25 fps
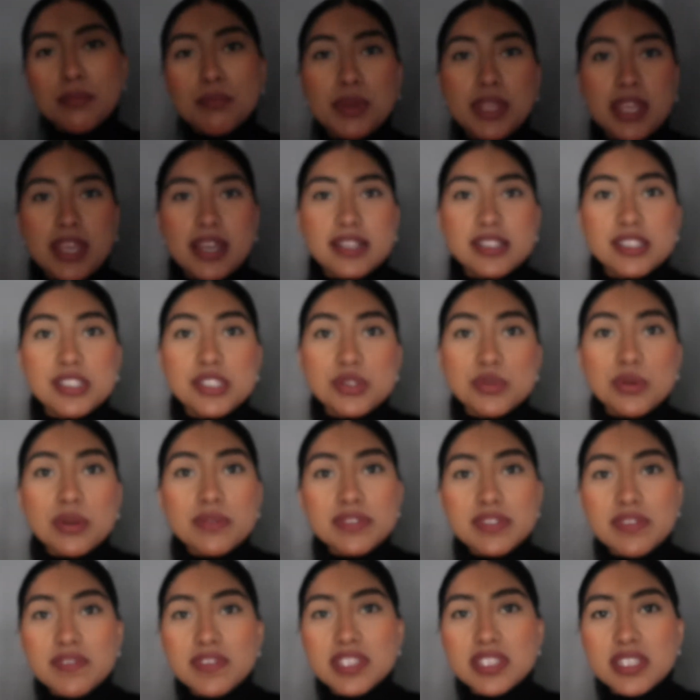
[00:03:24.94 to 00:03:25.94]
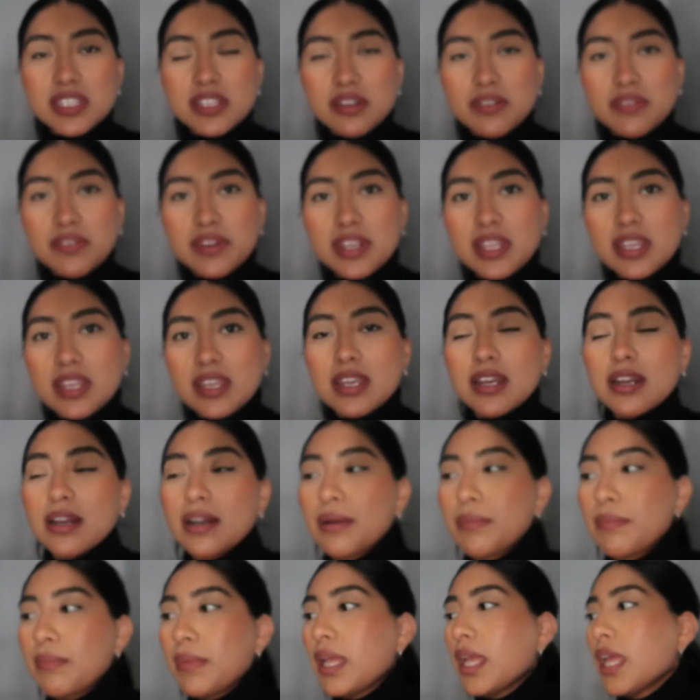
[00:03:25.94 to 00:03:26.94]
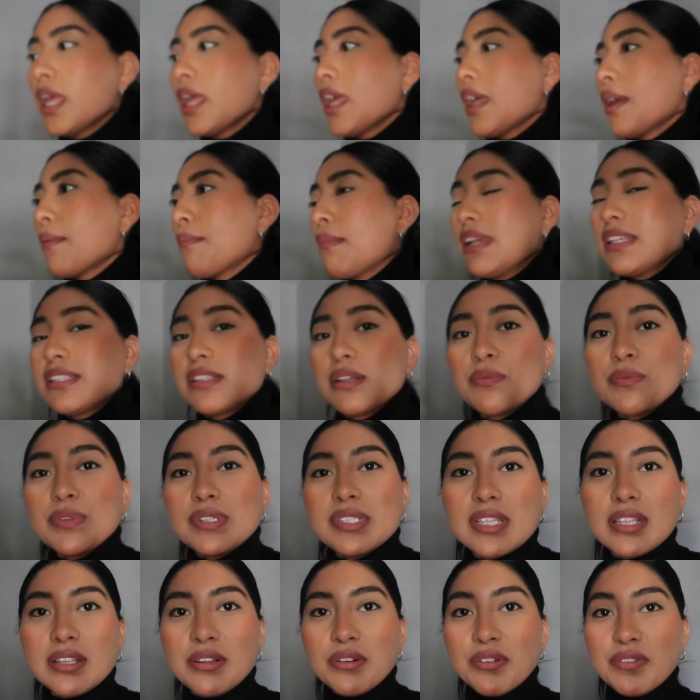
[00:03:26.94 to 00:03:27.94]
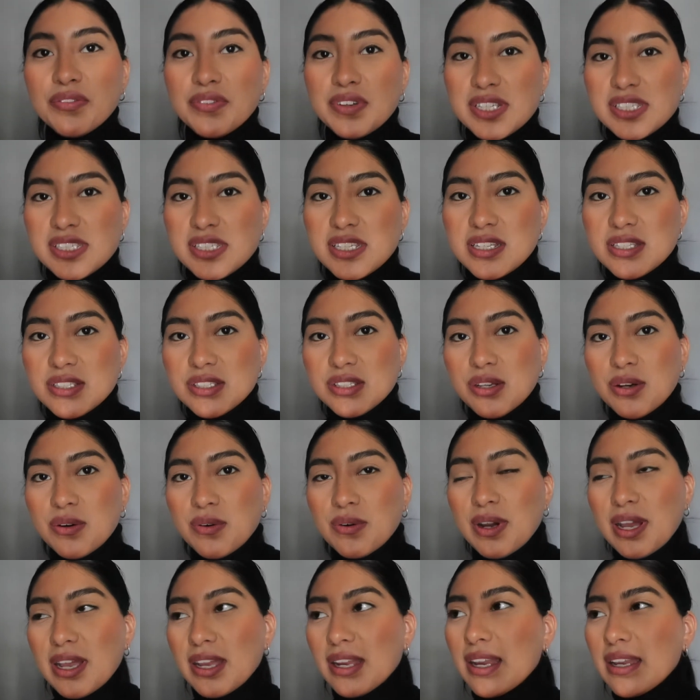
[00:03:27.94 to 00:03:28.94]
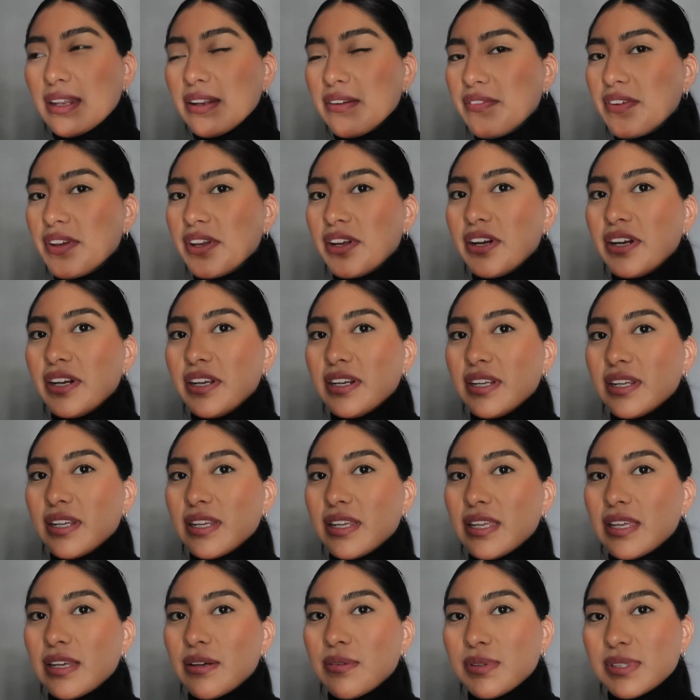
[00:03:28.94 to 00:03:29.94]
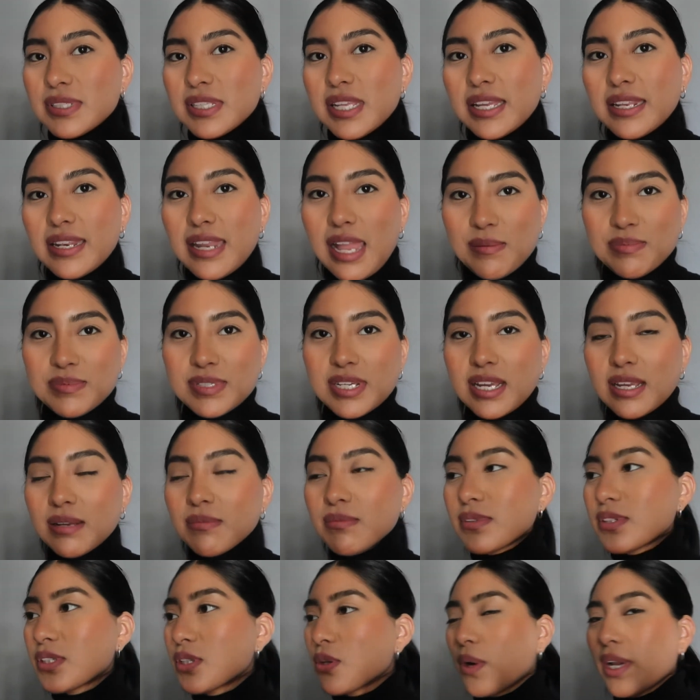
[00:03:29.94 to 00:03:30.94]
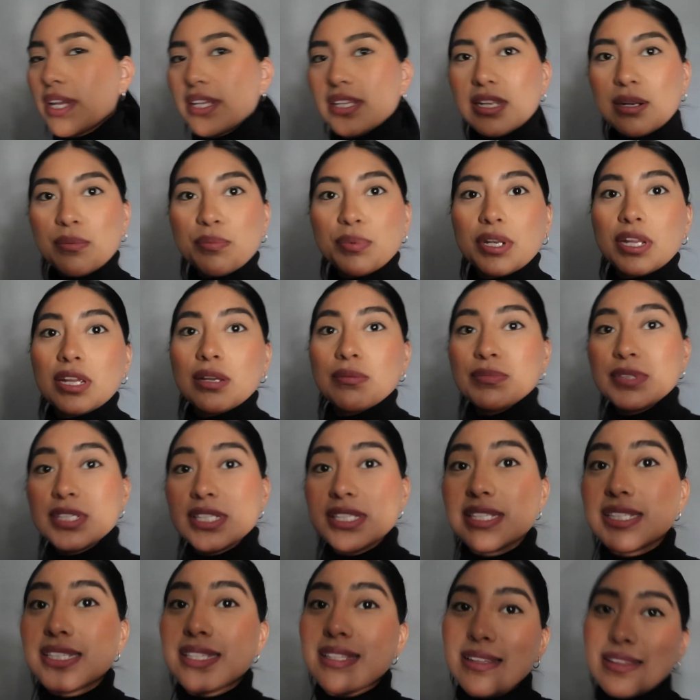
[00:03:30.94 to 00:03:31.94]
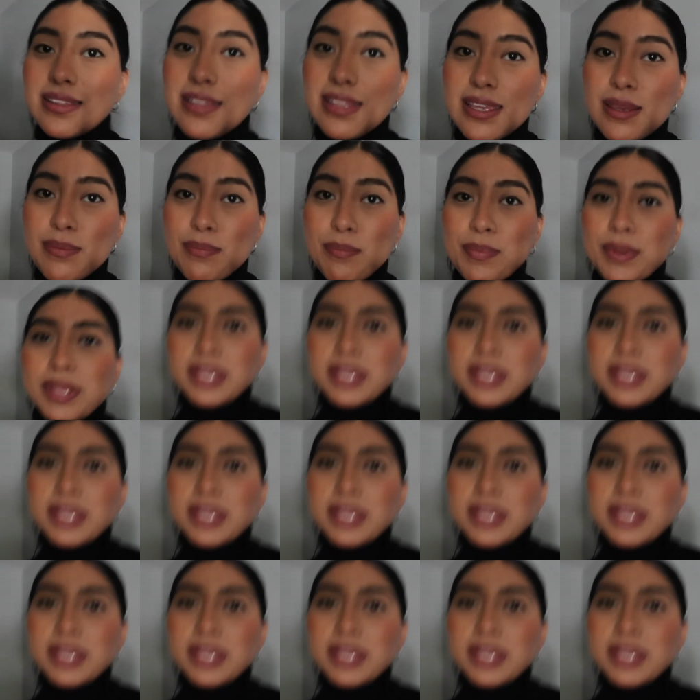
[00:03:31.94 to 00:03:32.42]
But yeah, it's 12:17 already. My son was a little fuzzy, so I kind of figured it was like nap time, so I ended up putting him to sleep.